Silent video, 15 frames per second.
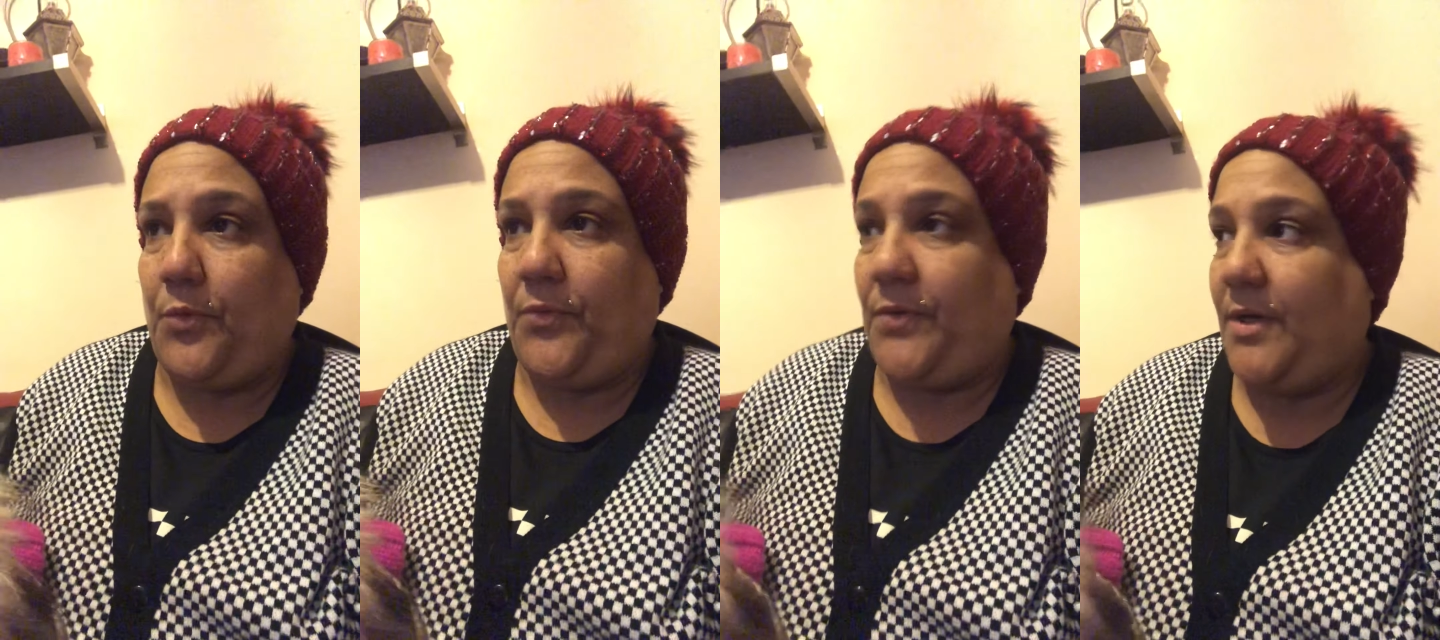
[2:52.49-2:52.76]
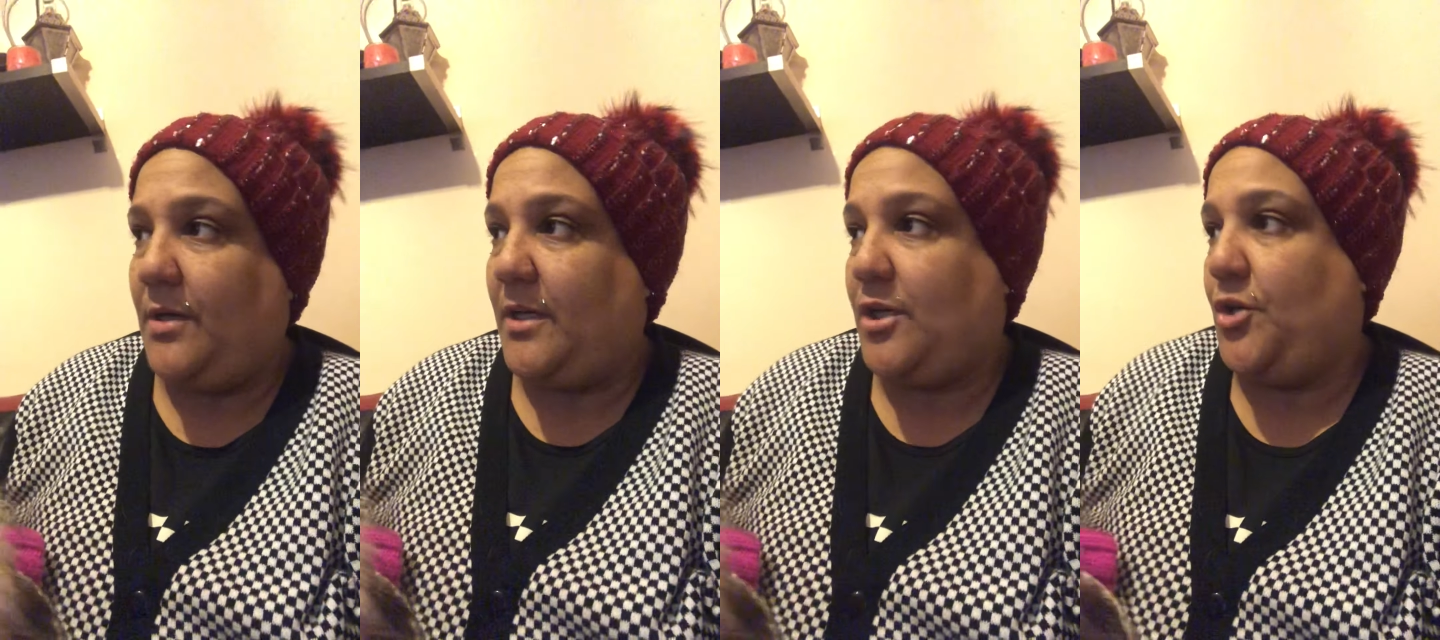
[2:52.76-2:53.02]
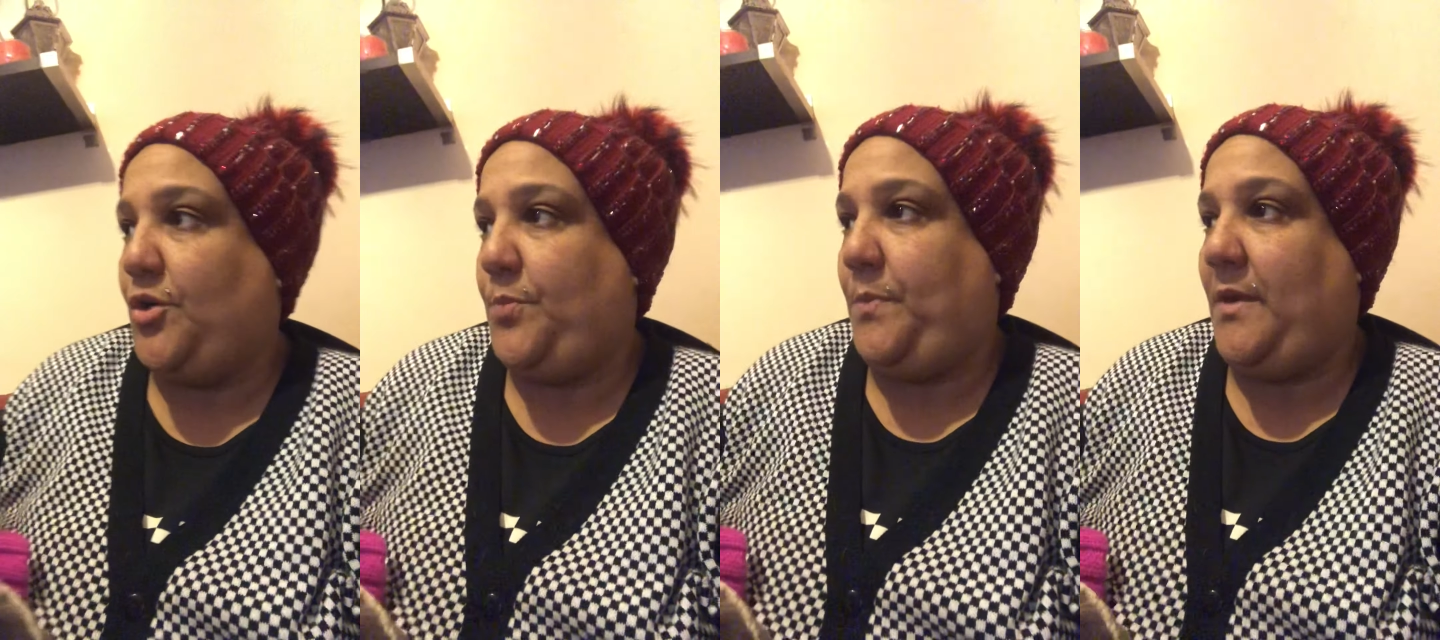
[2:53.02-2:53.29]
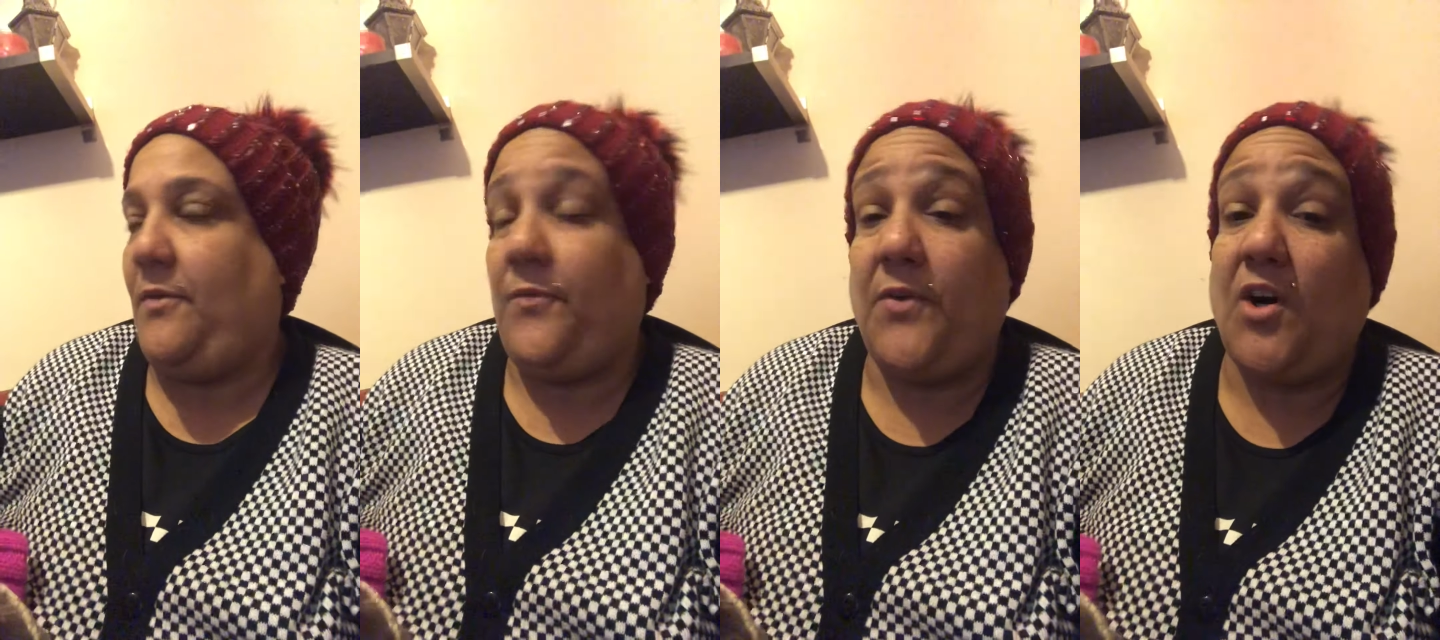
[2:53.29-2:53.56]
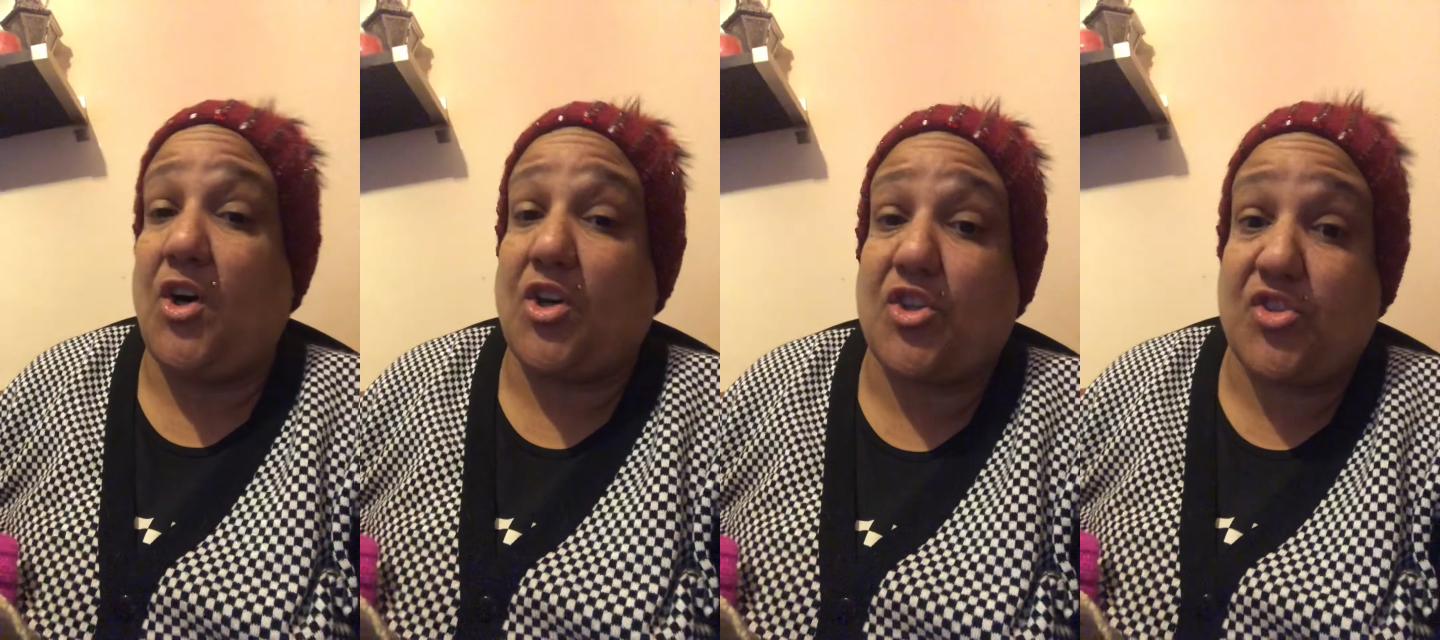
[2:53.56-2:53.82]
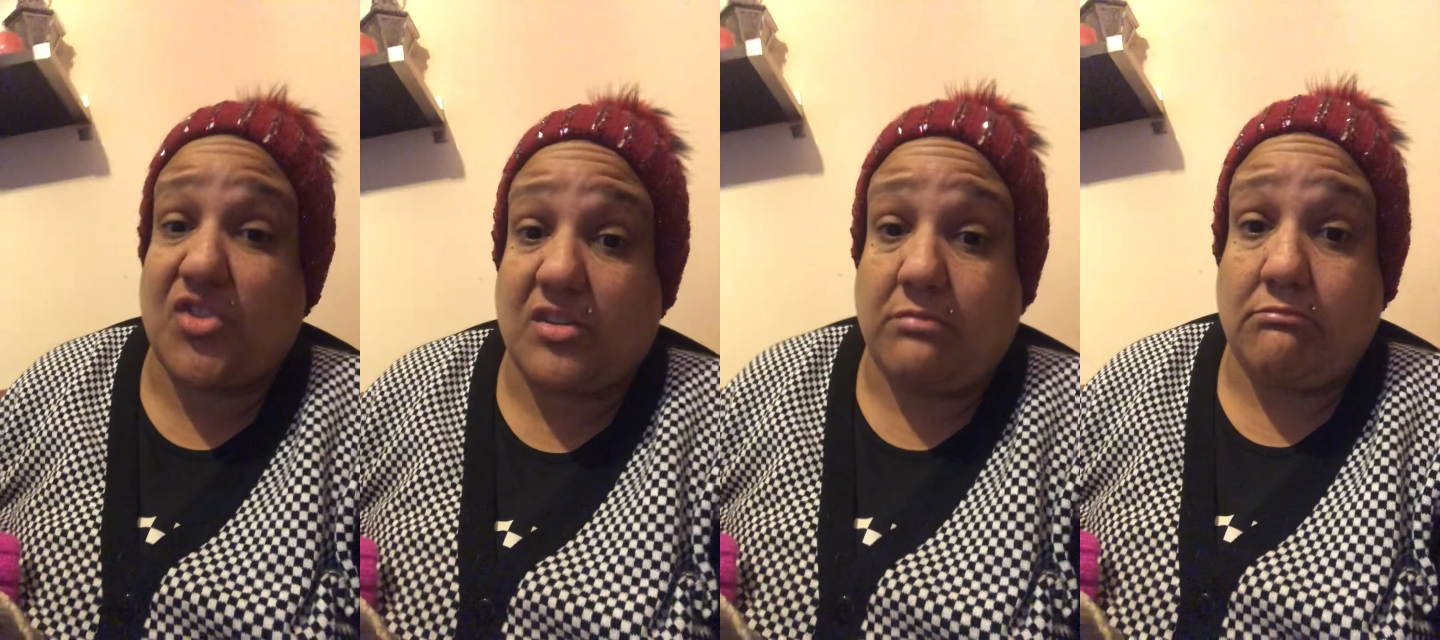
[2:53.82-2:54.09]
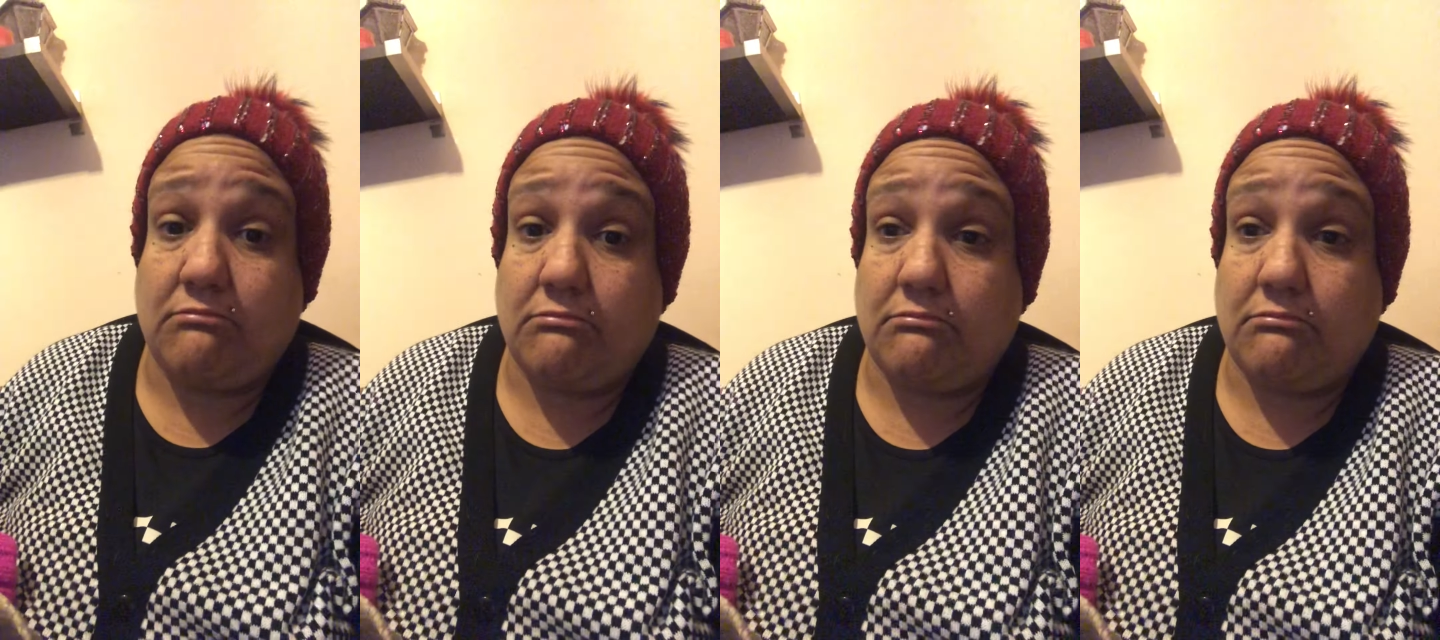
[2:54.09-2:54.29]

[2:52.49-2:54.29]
fur. It could be fox,